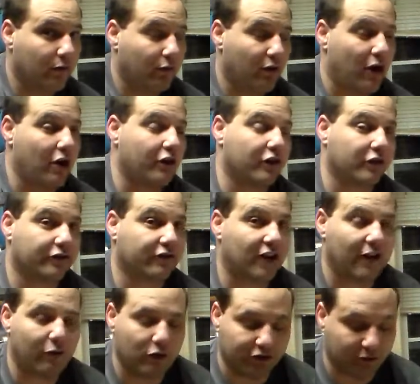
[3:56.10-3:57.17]
products.
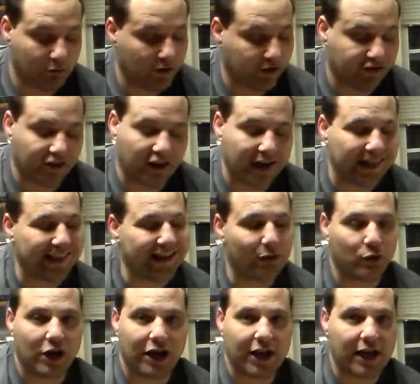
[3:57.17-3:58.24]
I wasn't missing anything
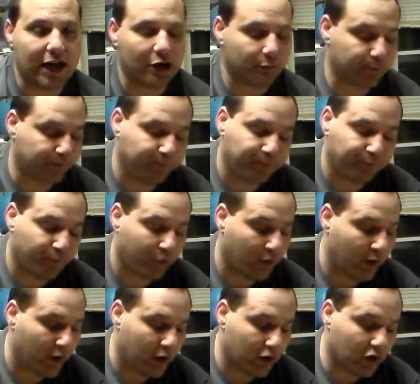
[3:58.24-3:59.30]
when I got them.
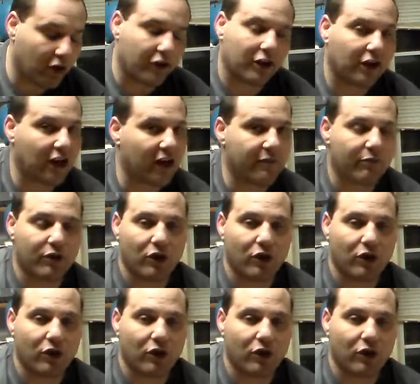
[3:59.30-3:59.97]
Nothing came